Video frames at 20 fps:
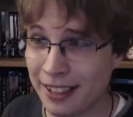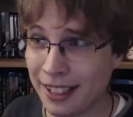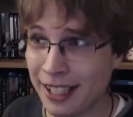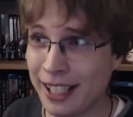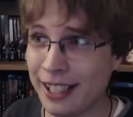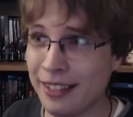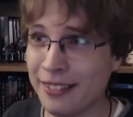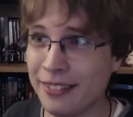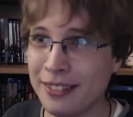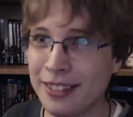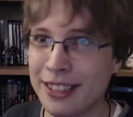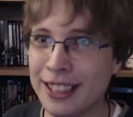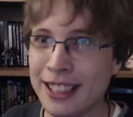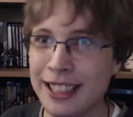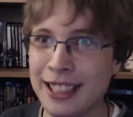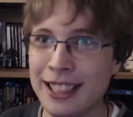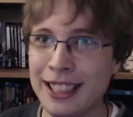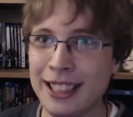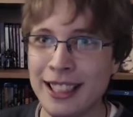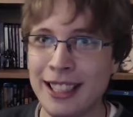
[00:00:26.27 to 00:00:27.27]
Like,
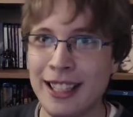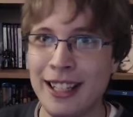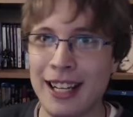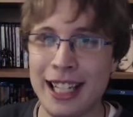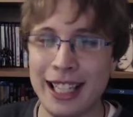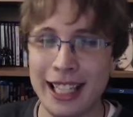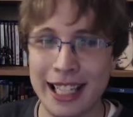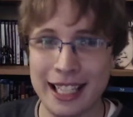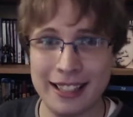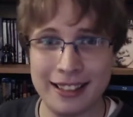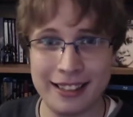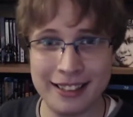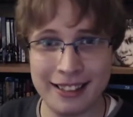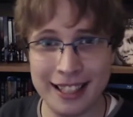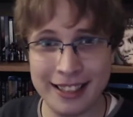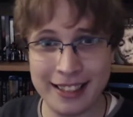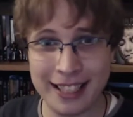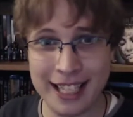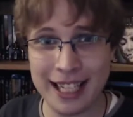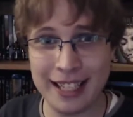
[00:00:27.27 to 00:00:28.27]
I guess
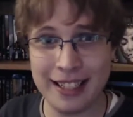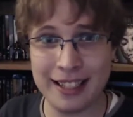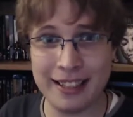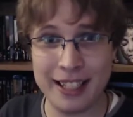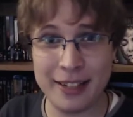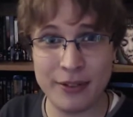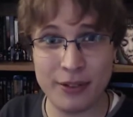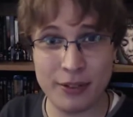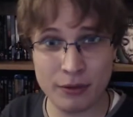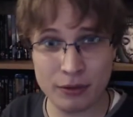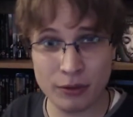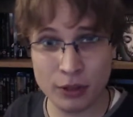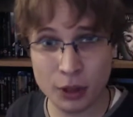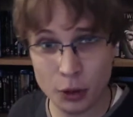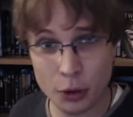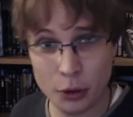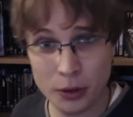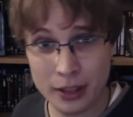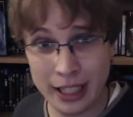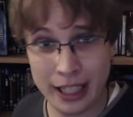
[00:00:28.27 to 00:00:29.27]
they're taking a different
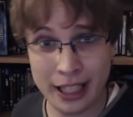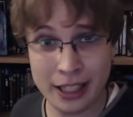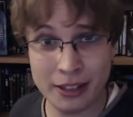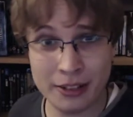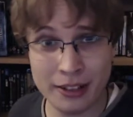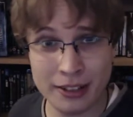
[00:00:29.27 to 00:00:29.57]
route now.